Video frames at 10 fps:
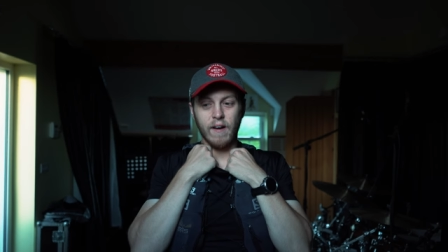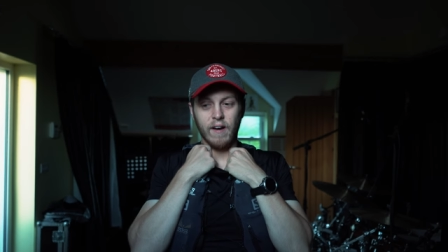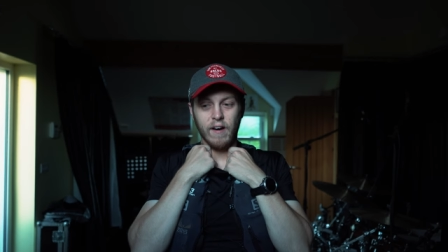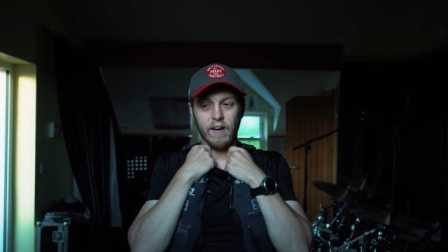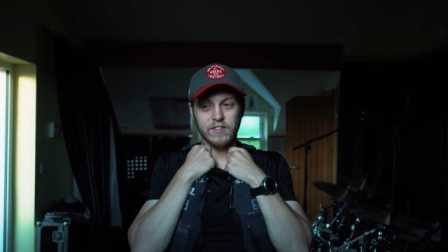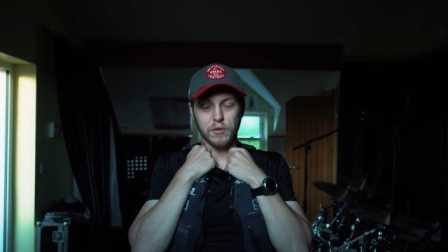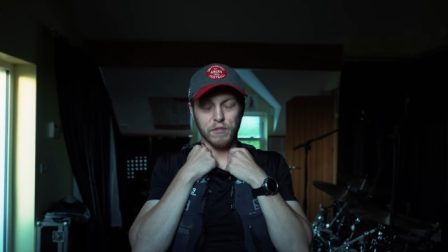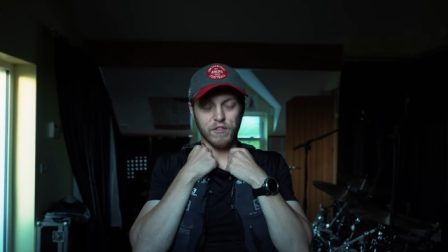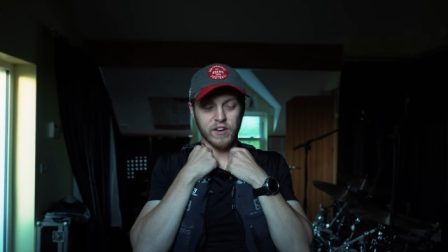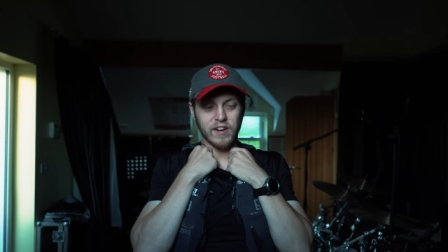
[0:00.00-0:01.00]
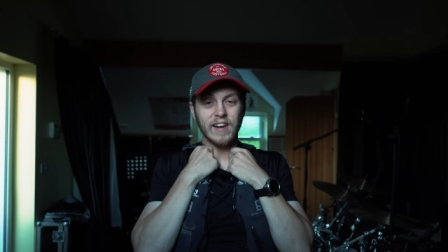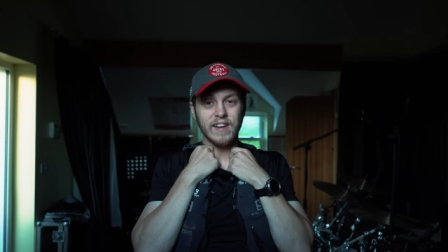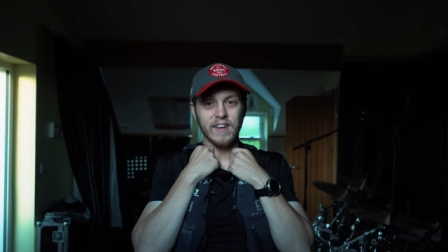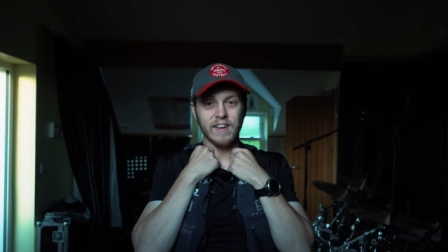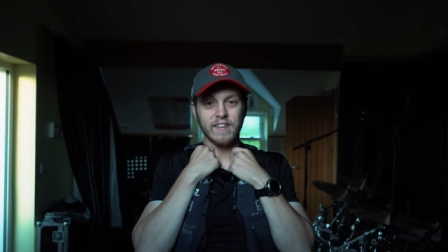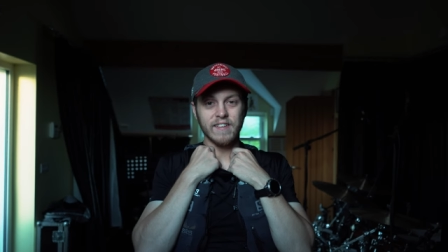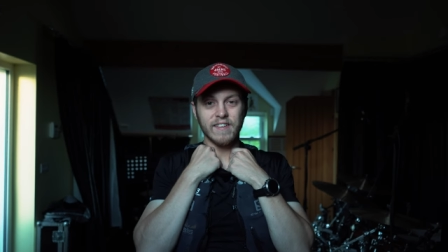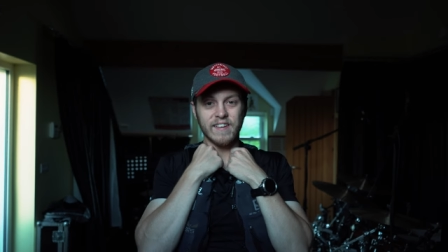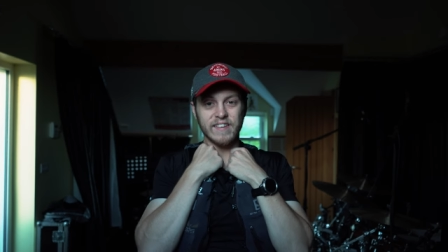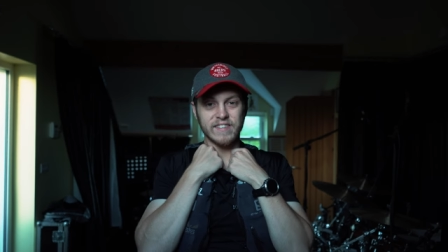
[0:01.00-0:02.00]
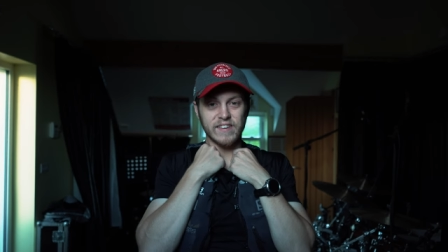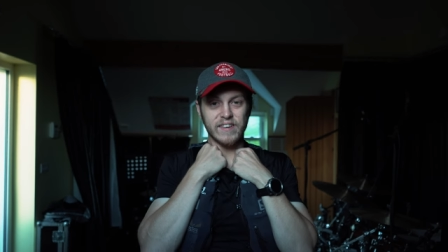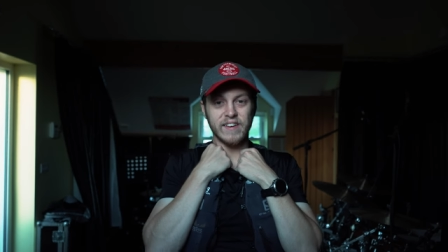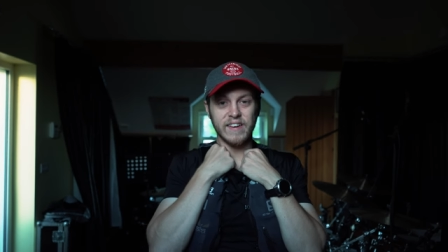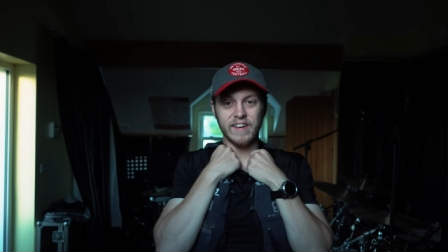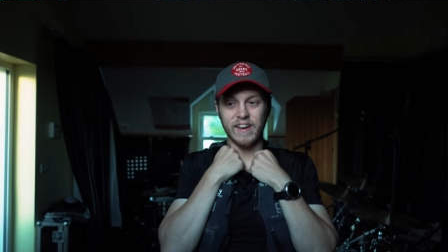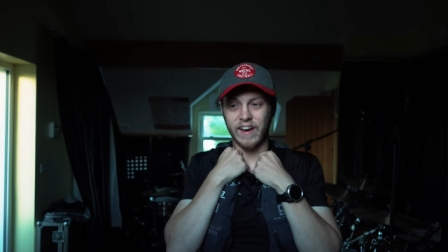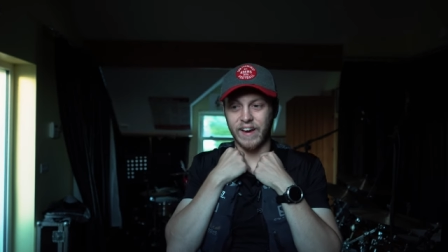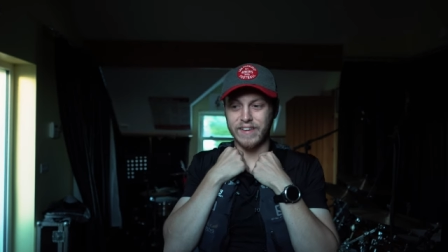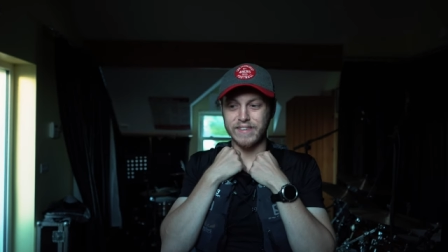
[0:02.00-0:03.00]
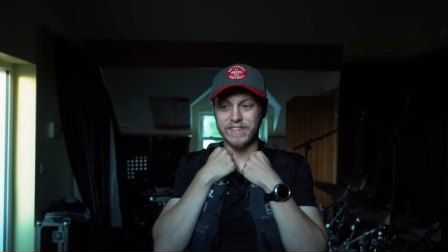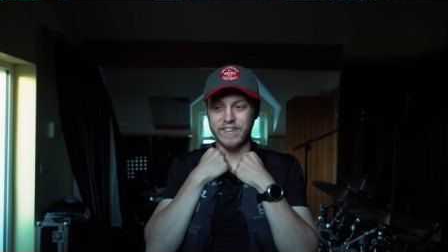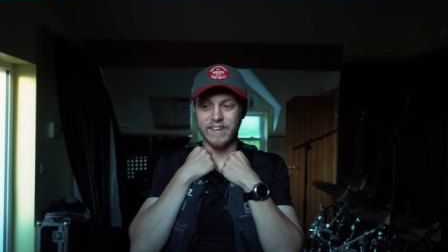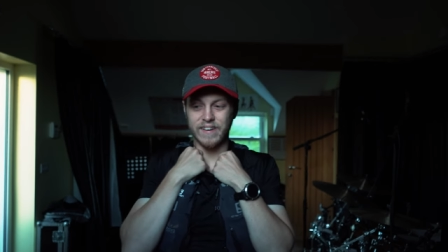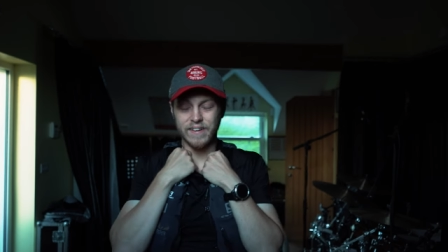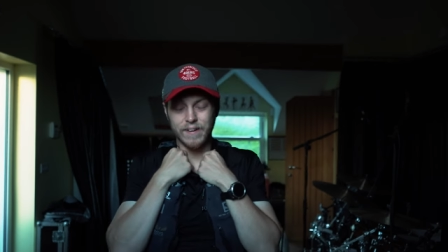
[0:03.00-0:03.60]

Uh, so I finally did last night, and uh,